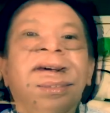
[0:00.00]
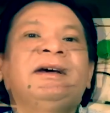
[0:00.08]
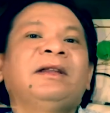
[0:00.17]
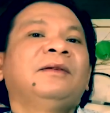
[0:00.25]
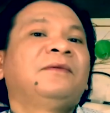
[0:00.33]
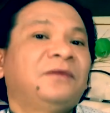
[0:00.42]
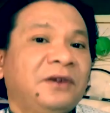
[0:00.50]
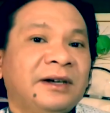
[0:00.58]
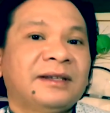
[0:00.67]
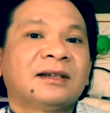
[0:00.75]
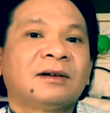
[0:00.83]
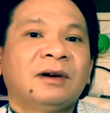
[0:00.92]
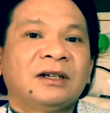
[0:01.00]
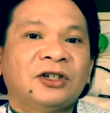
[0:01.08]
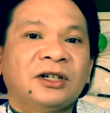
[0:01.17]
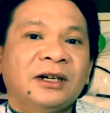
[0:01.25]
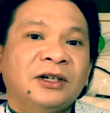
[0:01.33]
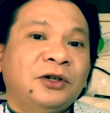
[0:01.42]
And the first
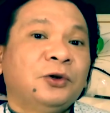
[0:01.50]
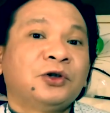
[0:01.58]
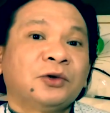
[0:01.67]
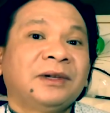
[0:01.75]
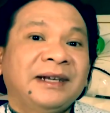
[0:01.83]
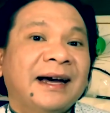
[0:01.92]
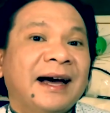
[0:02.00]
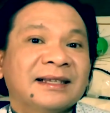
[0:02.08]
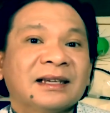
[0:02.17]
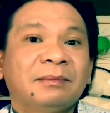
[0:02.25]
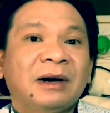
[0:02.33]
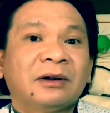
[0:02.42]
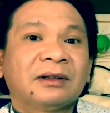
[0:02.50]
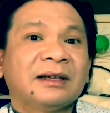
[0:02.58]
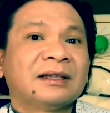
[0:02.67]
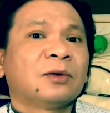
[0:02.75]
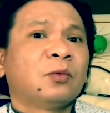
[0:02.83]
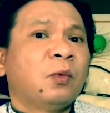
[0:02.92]
question I usually ask about
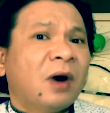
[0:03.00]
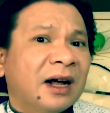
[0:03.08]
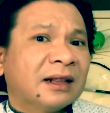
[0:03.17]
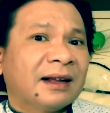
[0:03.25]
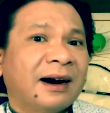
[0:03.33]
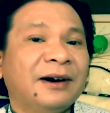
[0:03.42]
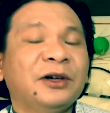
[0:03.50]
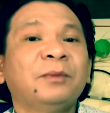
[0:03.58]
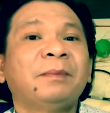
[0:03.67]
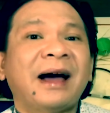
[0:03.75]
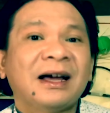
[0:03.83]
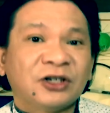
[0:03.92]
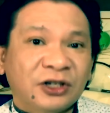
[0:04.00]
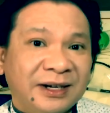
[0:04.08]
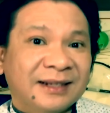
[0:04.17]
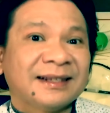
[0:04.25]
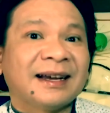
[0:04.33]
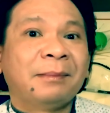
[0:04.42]
is, what are you
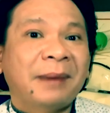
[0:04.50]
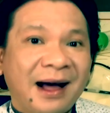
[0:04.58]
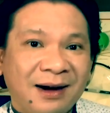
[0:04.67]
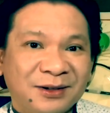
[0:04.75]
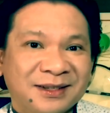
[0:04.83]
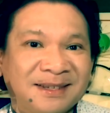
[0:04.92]
passionate about?